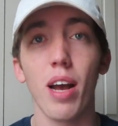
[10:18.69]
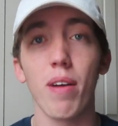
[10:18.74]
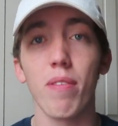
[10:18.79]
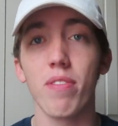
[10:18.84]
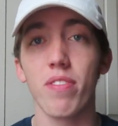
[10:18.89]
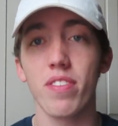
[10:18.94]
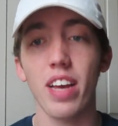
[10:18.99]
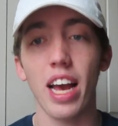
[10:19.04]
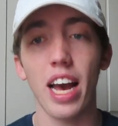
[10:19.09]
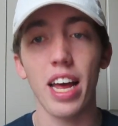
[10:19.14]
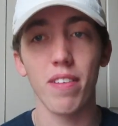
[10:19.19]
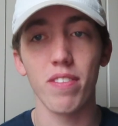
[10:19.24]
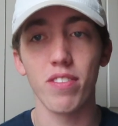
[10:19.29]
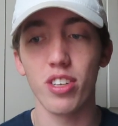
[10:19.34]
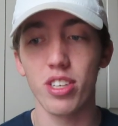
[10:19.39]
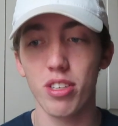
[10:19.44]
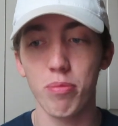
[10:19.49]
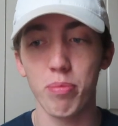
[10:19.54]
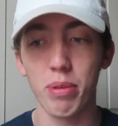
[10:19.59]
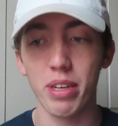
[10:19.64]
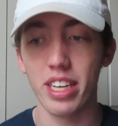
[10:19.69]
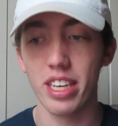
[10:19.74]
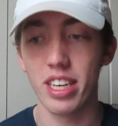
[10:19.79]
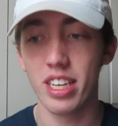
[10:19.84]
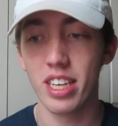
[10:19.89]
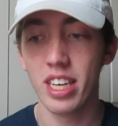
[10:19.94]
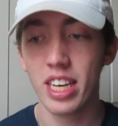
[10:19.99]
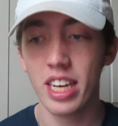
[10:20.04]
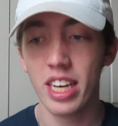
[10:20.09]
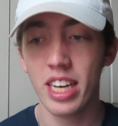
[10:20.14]
I've kind of just
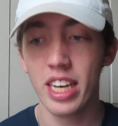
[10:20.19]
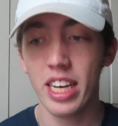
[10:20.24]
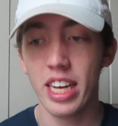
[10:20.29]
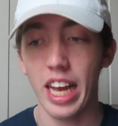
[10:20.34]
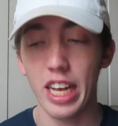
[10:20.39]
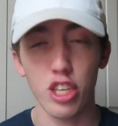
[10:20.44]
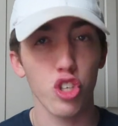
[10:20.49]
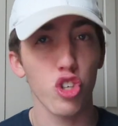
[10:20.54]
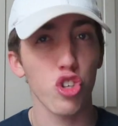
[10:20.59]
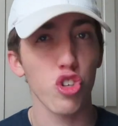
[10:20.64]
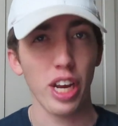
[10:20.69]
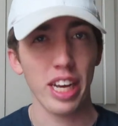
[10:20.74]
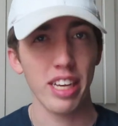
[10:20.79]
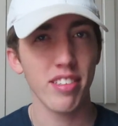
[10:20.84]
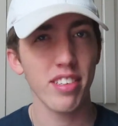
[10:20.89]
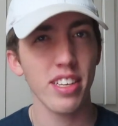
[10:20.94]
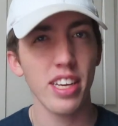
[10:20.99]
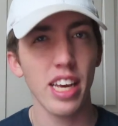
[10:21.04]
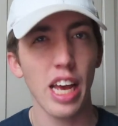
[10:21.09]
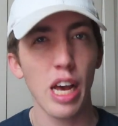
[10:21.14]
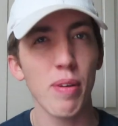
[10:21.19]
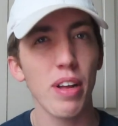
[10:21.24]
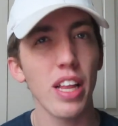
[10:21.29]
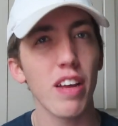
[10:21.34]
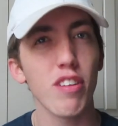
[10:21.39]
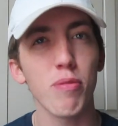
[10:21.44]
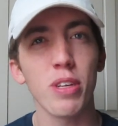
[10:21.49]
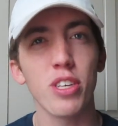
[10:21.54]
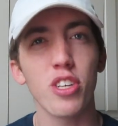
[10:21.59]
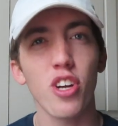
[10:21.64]
been, it's crazy how my
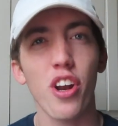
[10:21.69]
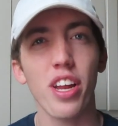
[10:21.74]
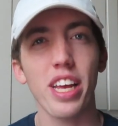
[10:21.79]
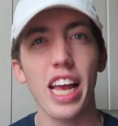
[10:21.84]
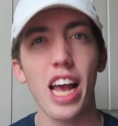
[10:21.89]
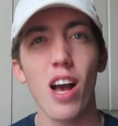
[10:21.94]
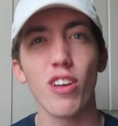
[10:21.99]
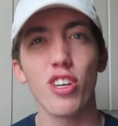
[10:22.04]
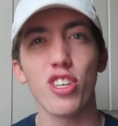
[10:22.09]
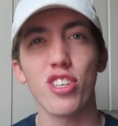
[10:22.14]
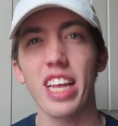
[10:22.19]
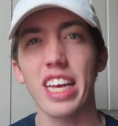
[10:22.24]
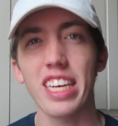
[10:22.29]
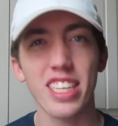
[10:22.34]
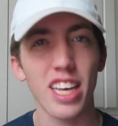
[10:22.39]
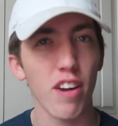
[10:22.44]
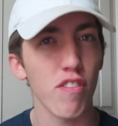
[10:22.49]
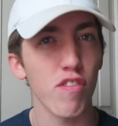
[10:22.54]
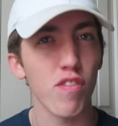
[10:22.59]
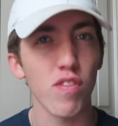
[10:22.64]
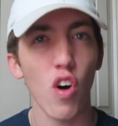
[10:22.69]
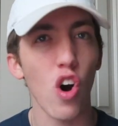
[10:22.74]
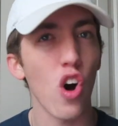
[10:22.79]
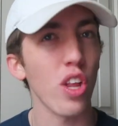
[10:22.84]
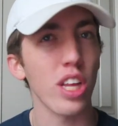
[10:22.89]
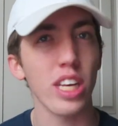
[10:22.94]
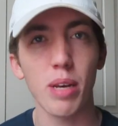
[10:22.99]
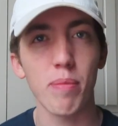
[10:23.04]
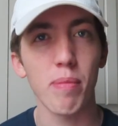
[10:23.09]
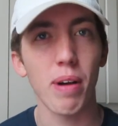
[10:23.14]
life's been turning out, just things kind of
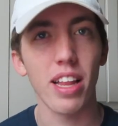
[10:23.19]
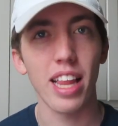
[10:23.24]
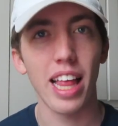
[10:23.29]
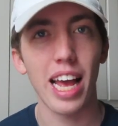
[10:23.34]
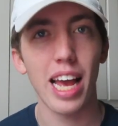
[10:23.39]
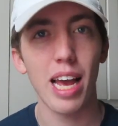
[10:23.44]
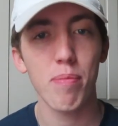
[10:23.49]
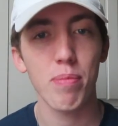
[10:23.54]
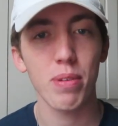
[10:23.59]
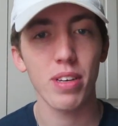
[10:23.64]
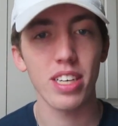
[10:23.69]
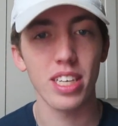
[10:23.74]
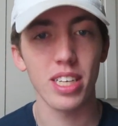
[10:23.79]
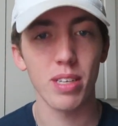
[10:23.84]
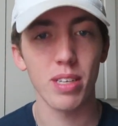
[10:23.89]
falling in my lap